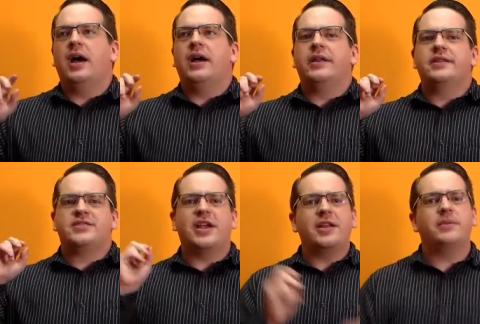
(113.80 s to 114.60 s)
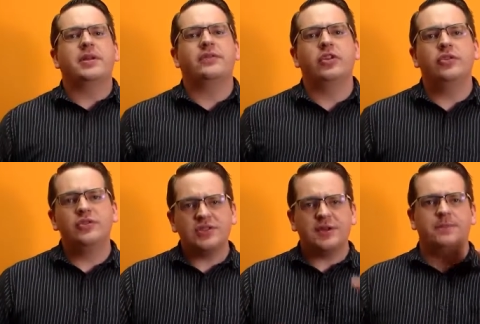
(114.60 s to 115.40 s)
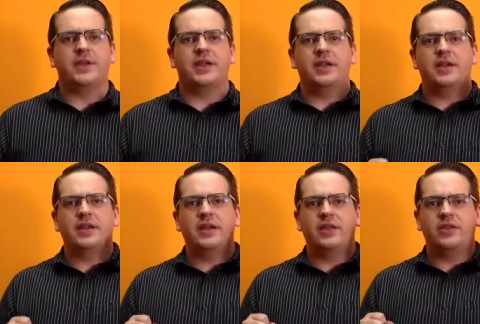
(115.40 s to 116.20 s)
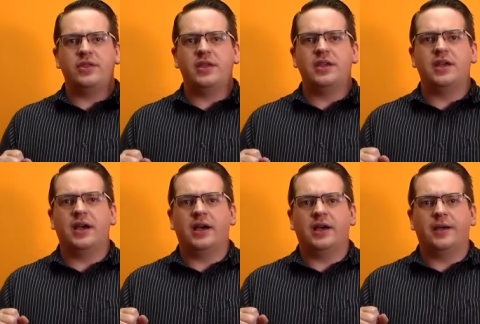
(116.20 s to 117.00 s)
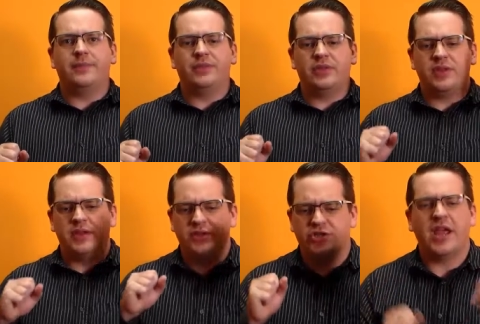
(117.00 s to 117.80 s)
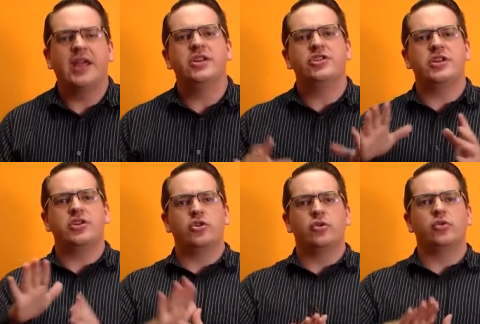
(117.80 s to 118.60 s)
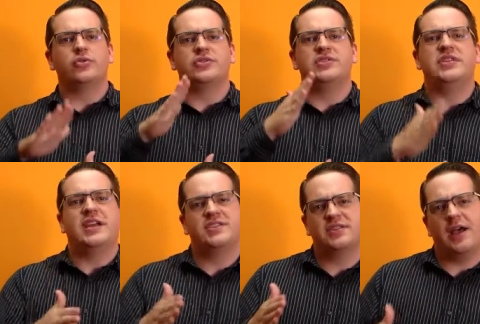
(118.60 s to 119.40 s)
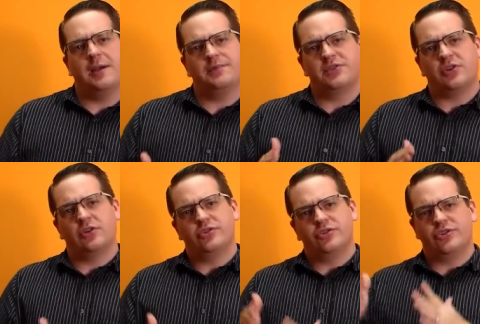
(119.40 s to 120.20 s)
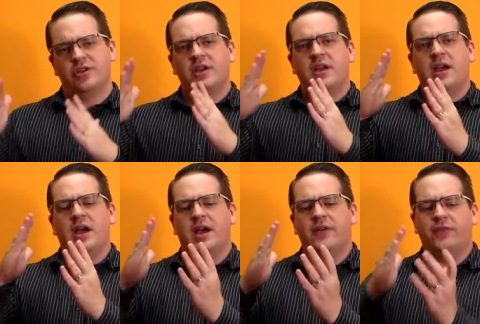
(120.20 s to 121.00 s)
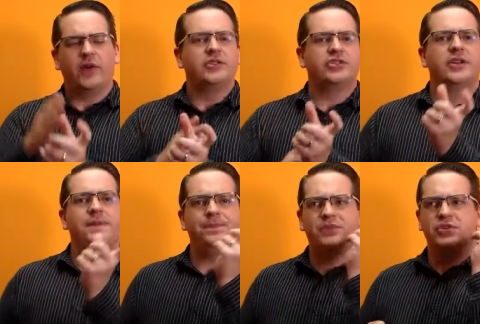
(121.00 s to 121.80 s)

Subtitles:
The second bit of news being the change in Google's desktop search function.